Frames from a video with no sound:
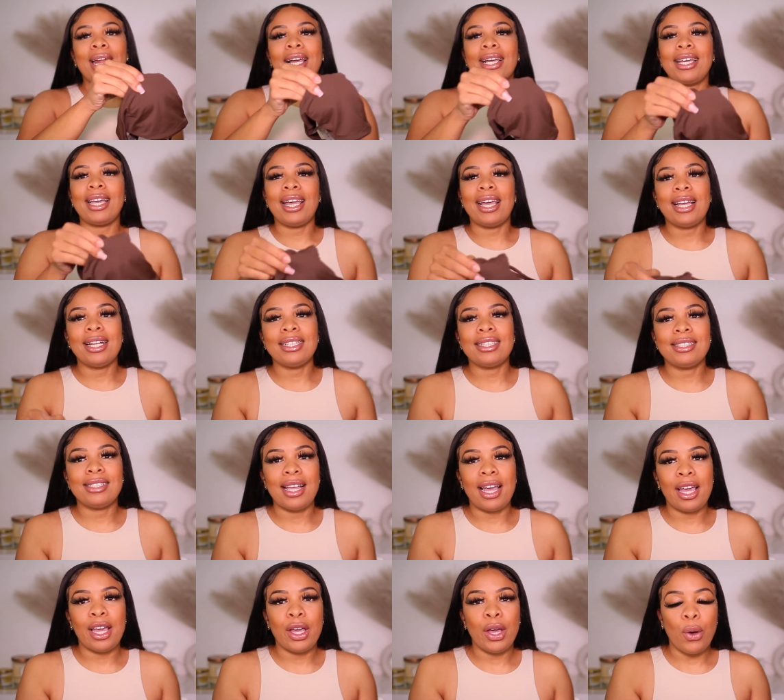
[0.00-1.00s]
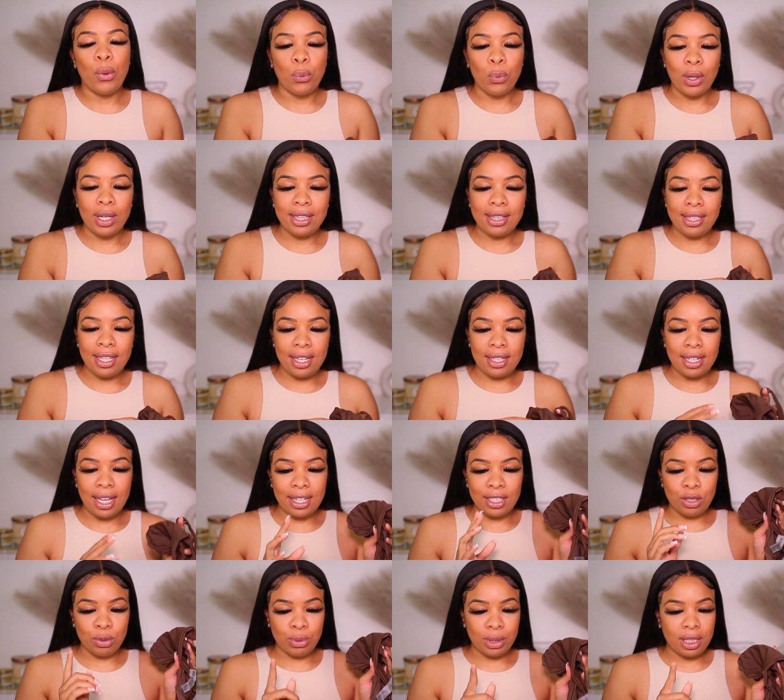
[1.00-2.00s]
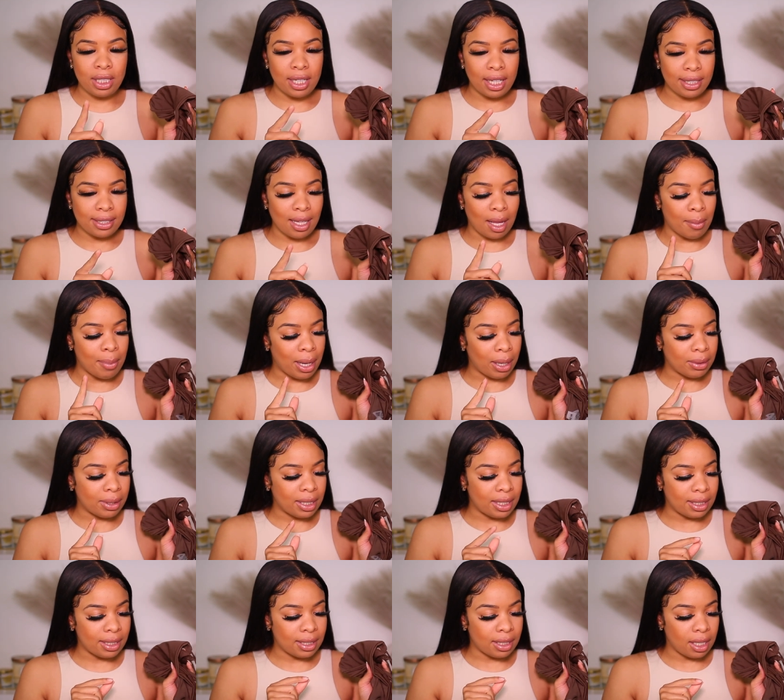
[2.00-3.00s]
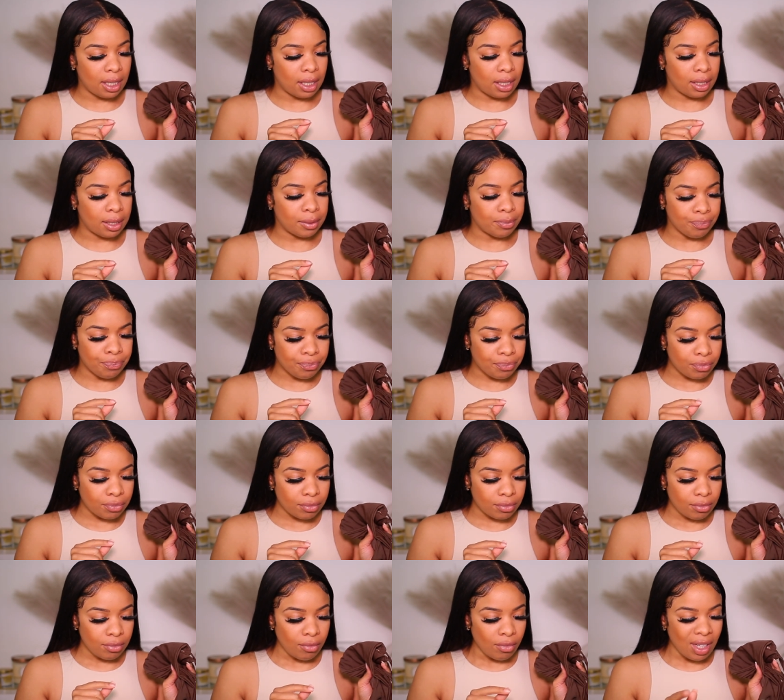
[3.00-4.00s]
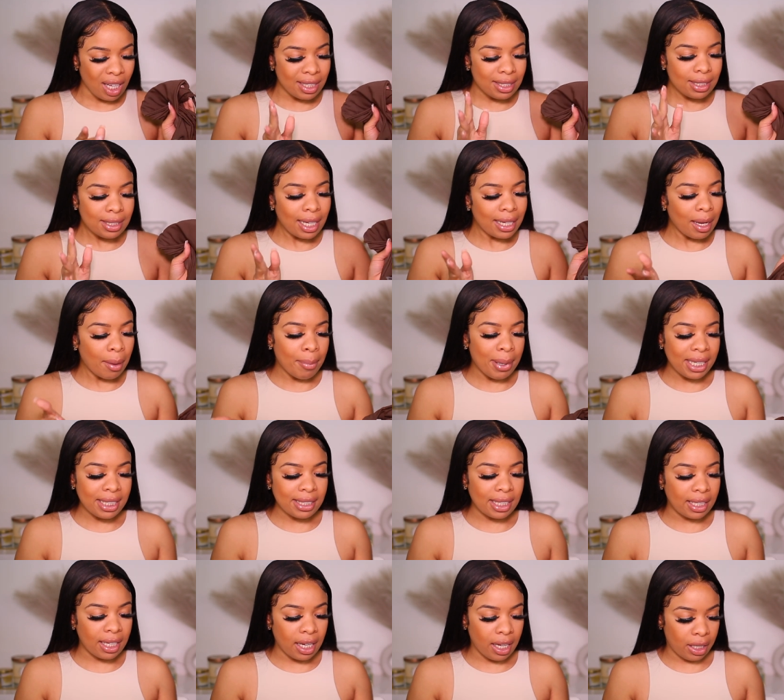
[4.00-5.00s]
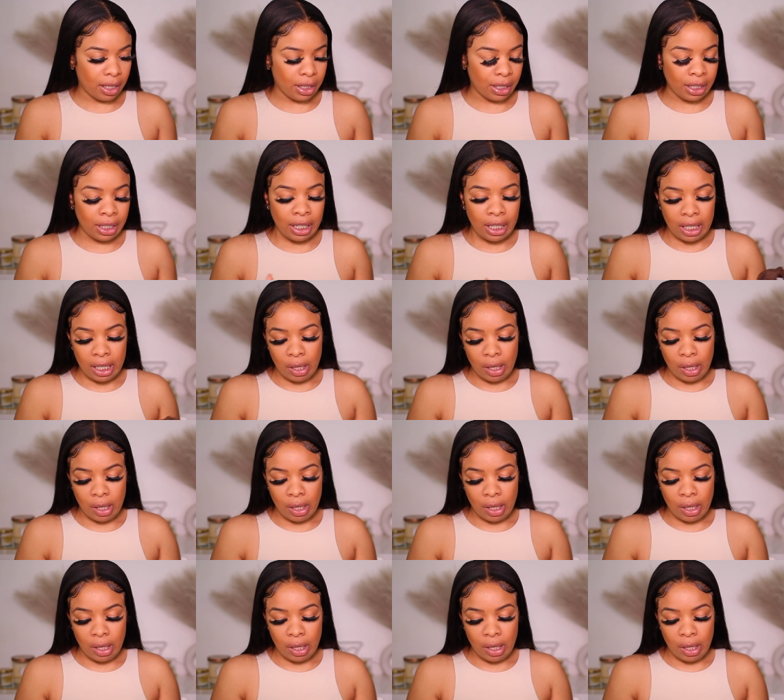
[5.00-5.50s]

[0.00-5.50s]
I can say, one thing that is really nice about this, um, because it's like a basic color.